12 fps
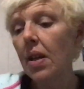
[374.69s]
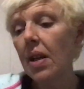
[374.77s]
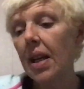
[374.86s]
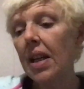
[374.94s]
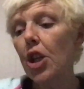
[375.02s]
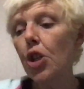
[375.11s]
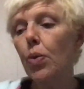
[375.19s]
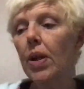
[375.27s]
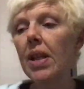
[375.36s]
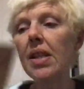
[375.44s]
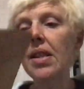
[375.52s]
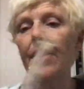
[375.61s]
And each one
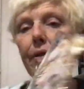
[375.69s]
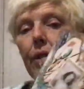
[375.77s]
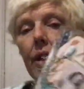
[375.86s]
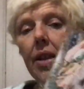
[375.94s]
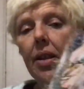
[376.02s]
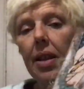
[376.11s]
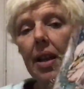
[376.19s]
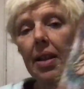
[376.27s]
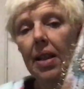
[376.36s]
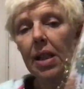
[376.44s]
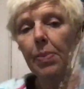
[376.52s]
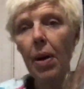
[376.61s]
is different and
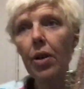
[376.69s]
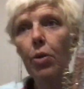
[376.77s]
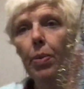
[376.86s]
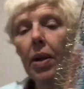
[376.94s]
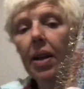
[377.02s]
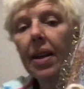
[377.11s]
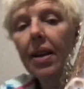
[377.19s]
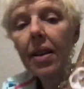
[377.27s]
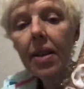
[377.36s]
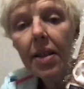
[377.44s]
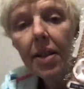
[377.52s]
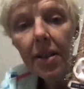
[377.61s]
inspired by,
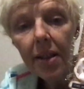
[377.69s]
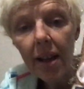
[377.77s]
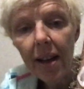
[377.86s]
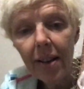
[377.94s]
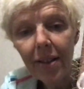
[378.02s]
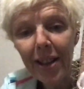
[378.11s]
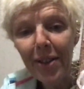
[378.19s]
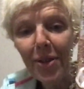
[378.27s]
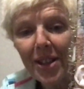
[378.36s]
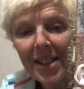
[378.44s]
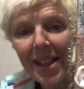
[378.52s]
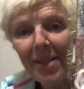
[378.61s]
I don't
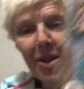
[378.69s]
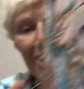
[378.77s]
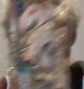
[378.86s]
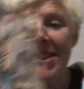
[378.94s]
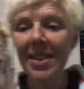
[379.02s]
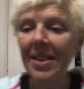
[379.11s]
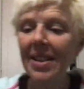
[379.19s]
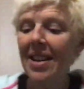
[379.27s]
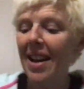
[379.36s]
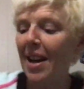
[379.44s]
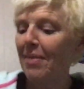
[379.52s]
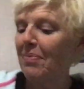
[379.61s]
want to say what.
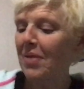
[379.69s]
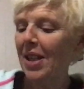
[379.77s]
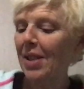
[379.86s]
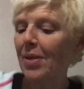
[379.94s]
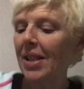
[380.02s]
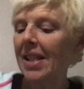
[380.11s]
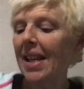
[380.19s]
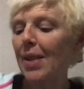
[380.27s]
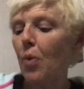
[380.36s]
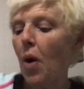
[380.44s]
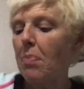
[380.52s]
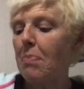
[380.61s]
This one says,
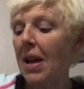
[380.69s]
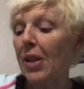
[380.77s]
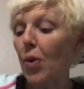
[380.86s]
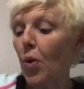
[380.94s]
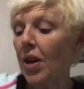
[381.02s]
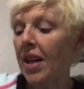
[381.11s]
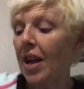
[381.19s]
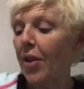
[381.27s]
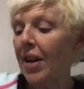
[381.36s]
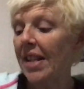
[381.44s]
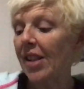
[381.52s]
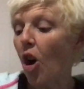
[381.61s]
"What makes
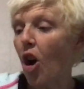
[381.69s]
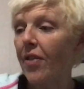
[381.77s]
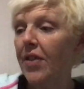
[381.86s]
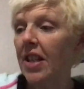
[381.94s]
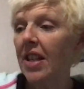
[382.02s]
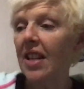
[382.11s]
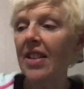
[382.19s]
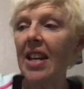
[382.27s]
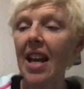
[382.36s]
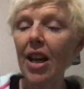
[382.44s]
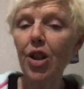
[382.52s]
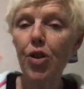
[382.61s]
ordinary is often the
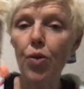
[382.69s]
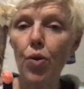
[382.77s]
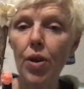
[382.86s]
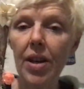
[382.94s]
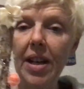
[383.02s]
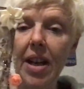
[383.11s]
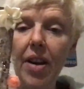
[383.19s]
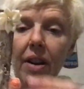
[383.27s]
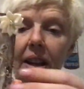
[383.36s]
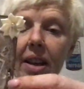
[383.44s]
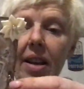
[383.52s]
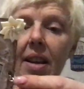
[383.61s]

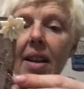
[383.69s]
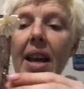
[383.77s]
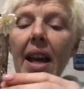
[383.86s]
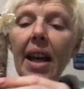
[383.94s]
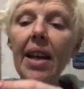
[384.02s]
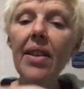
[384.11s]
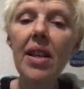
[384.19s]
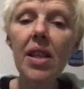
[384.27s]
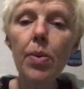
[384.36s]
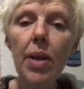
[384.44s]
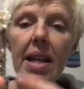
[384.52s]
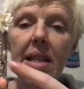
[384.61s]
extraordinary." And this
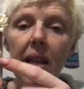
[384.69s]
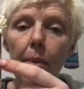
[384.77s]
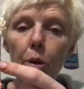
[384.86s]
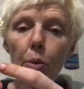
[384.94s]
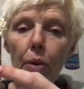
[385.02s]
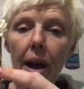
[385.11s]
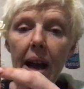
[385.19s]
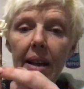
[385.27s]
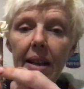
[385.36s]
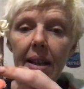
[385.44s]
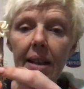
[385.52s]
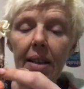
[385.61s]
one I double
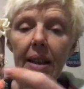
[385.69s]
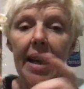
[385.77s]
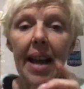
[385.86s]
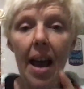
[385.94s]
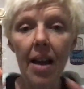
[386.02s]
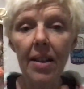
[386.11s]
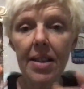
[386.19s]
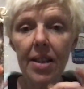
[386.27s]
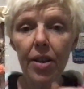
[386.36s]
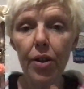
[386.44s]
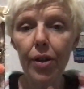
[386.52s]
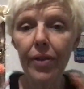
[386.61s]
braided it like Ali did
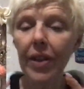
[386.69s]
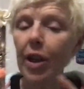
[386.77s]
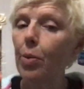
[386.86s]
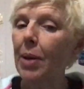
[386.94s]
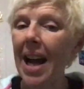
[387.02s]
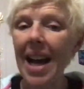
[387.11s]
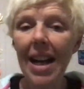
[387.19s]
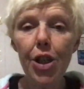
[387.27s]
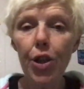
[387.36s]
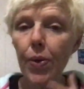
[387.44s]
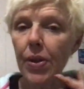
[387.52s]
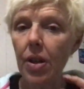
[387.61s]
in her video, but I
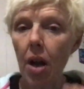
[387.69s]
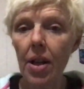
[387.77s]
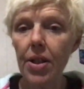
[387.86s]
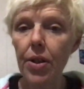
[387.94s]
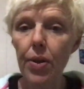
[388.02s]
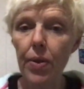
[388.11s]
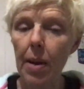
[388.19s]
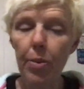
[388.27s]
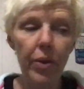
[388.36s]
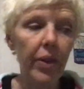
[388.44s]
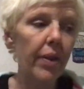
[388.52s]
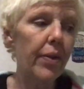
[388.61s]
chose not to do that
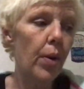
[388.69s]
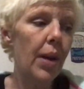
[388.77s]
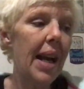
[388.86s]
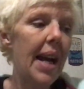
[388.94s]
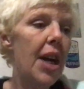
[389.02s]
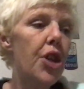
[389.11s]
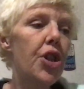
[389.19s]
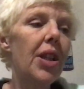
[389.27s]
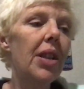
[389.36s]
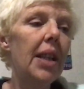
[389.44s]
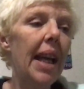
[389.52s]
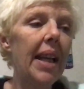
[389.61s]
moving forward. I actually
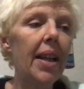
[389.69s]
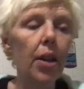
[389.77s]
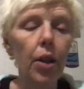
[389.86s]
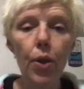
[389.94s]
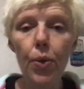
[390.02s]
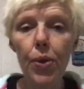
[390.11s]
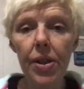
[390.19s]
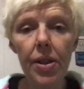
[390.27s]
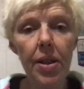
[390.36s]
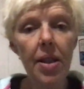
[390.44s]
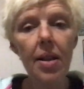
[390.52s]
like it loose.